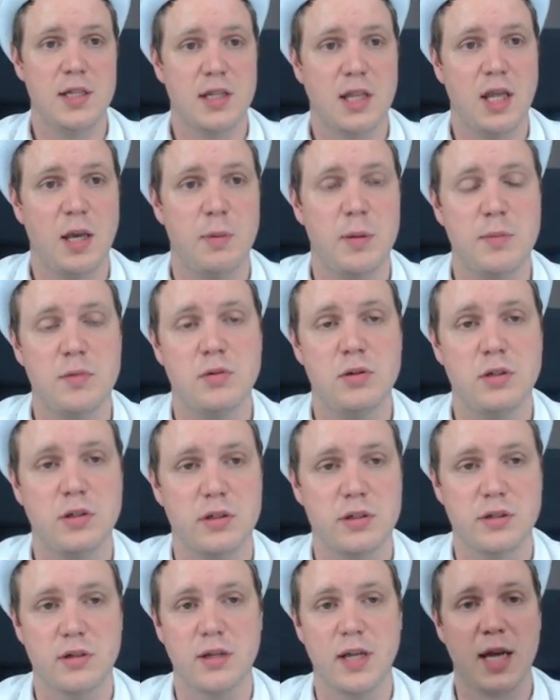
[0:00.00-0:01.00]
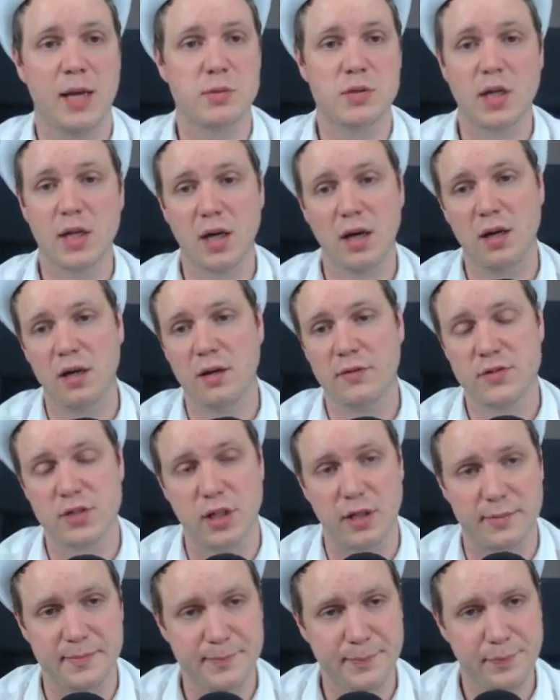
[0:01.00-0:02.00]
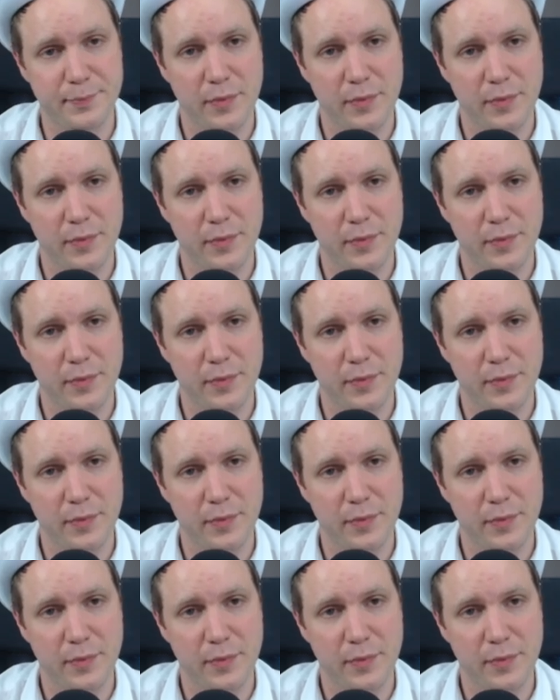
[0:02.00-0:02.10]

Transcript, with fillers: to get people hooked on games like Hearthstone.